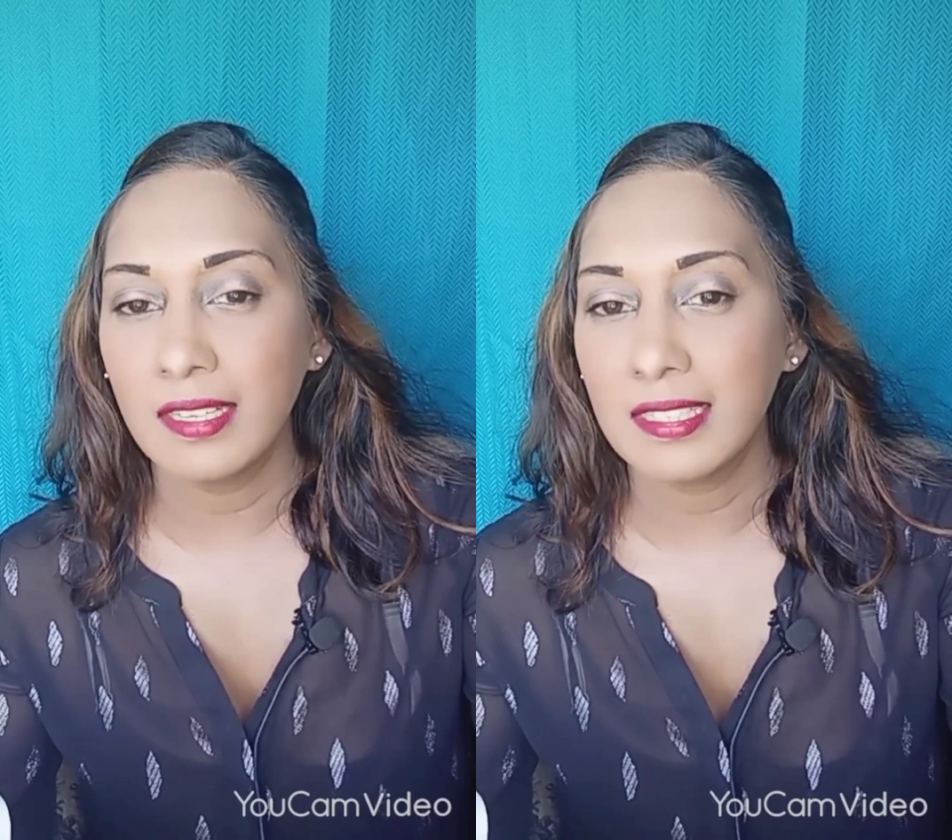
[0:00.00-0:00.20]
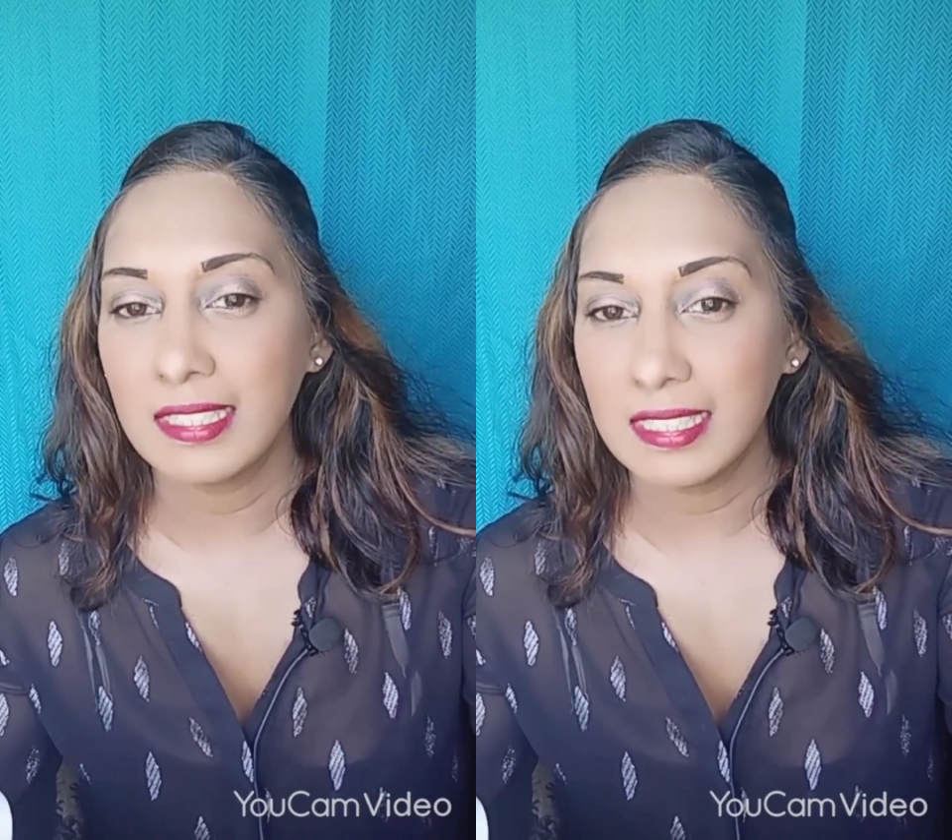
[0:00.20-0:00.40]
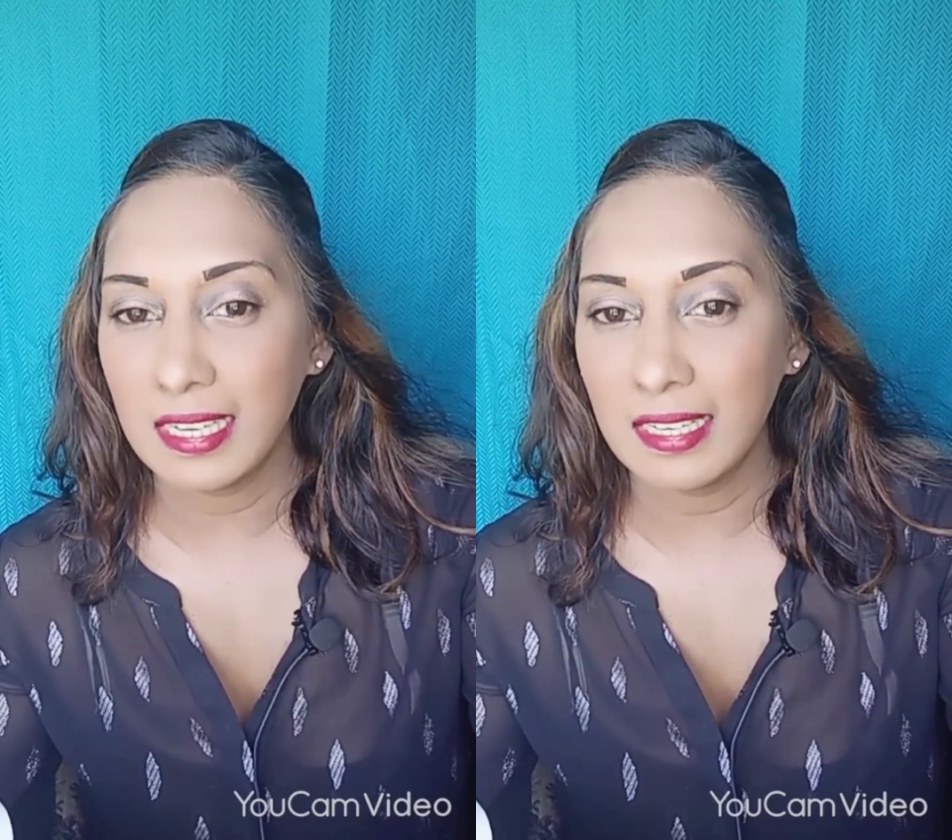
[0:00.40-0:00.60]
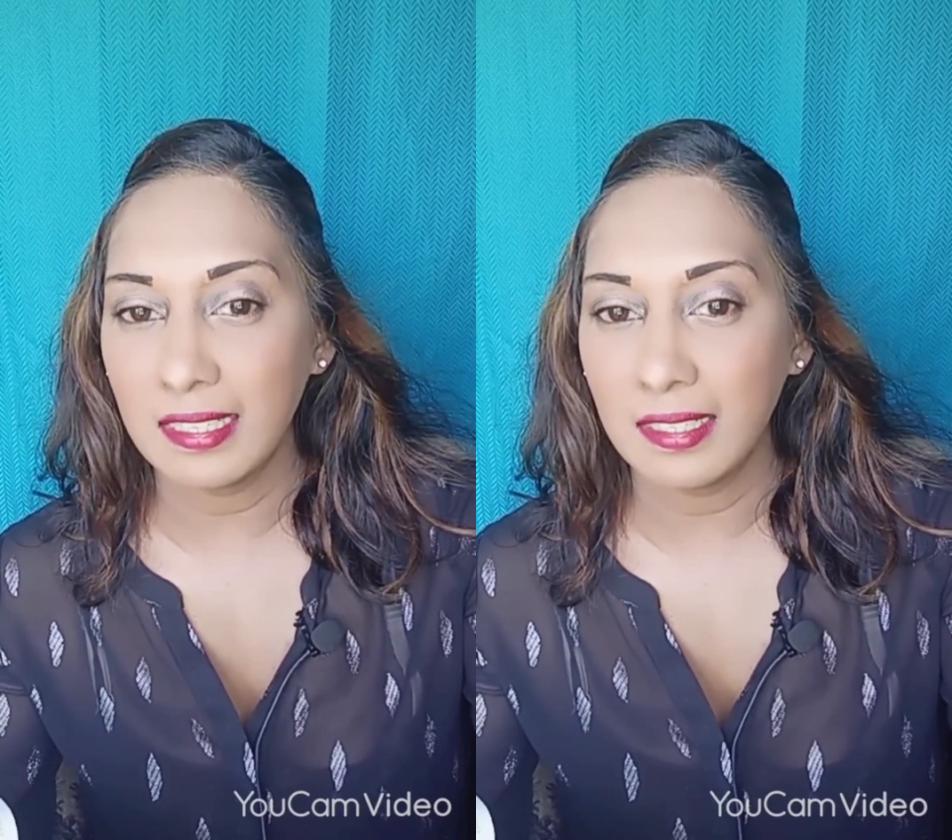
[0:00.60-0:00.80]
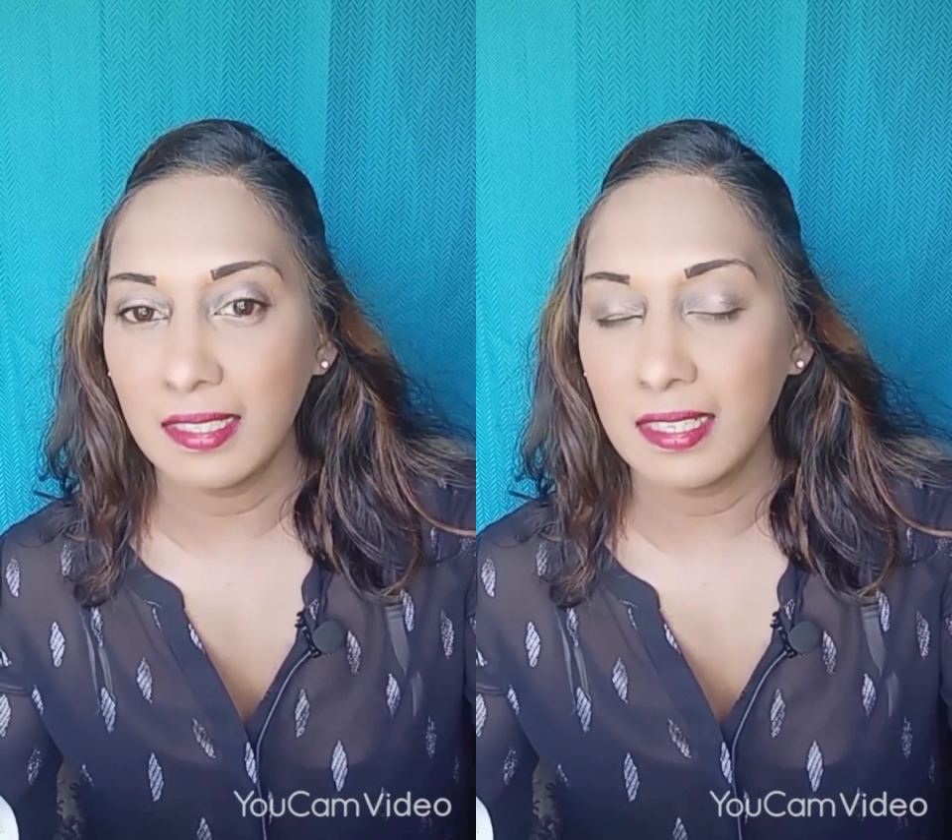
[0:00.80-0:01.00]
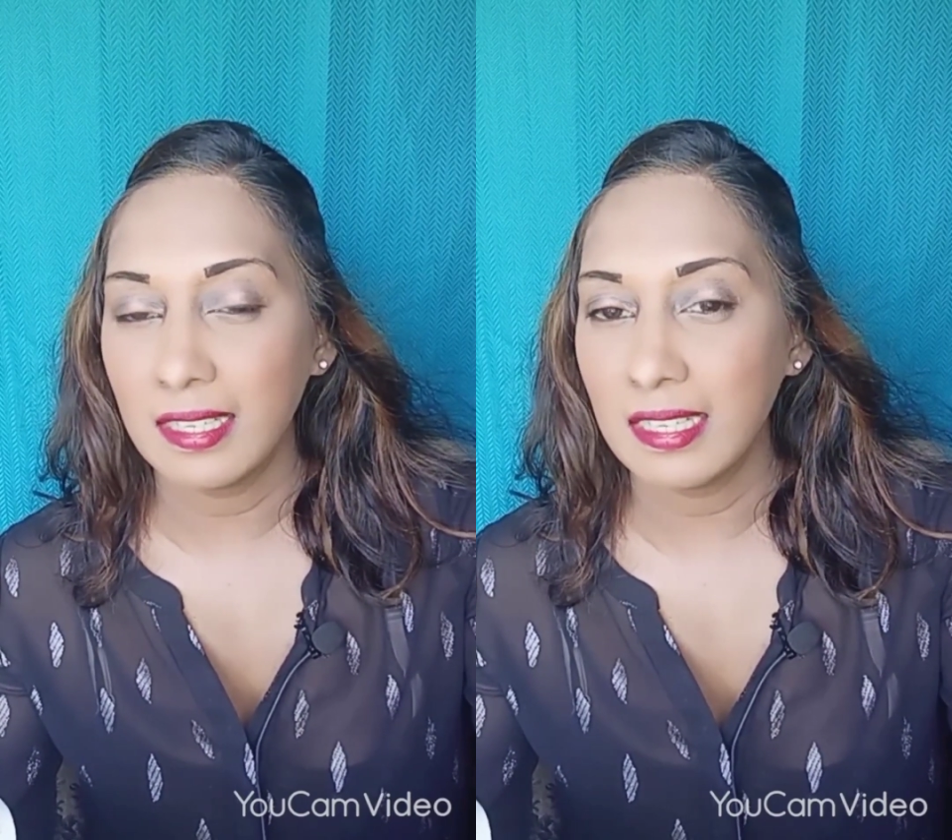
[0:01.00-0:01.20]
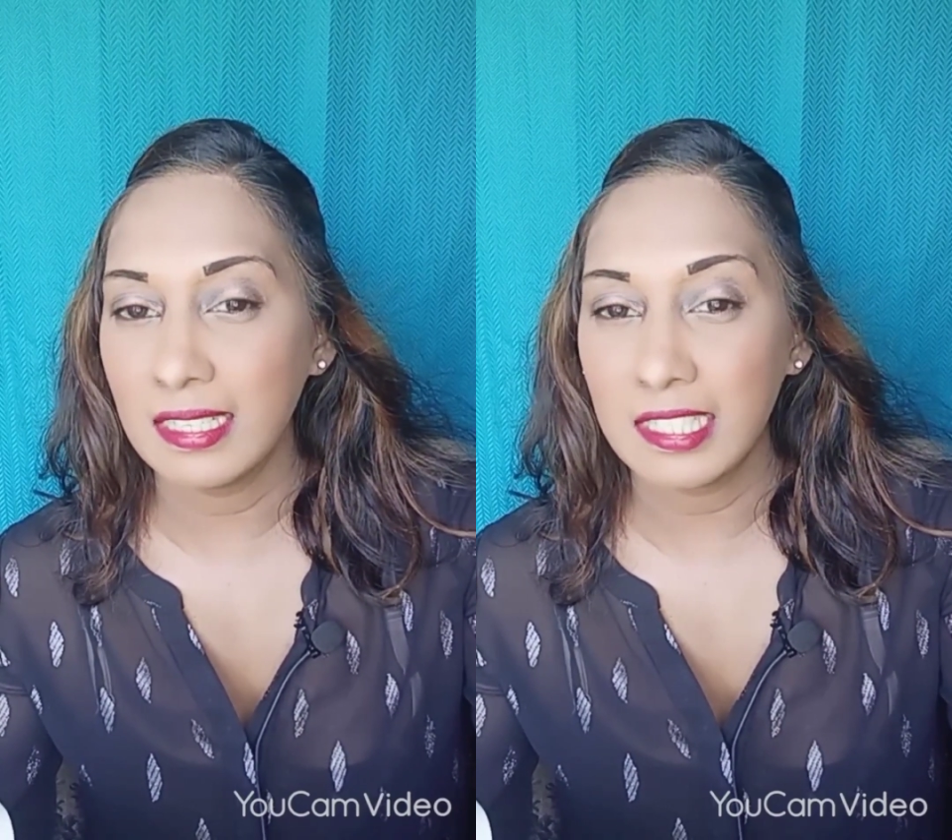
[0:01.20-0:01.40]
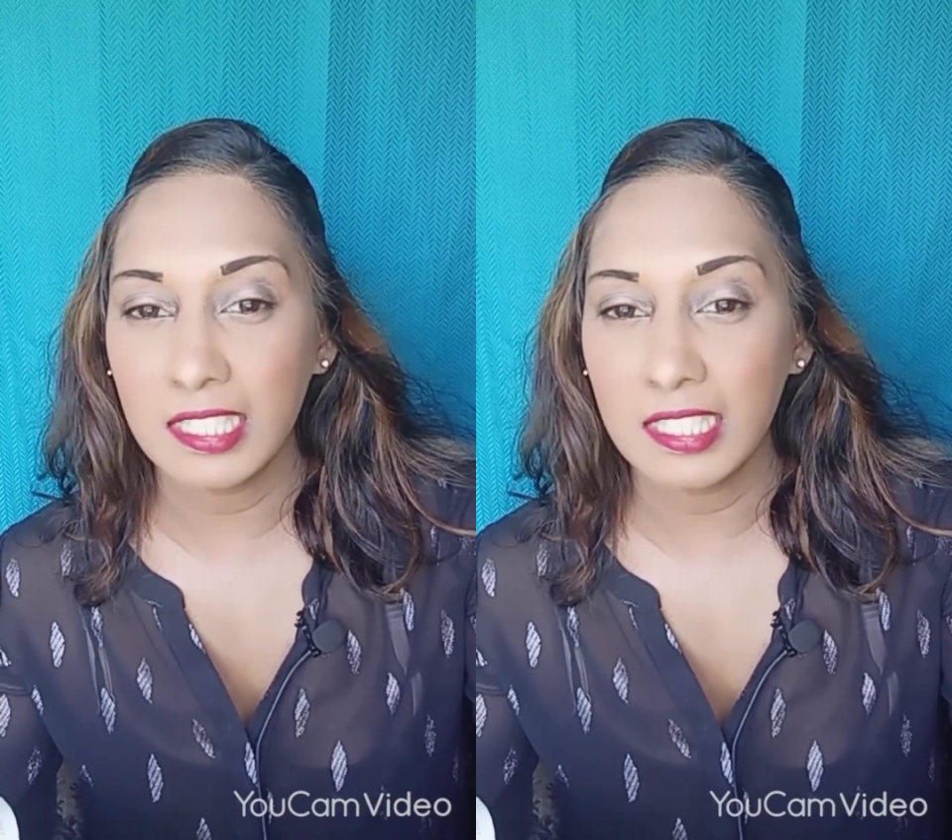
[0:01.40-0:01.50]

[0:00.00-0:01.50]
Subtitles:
then it's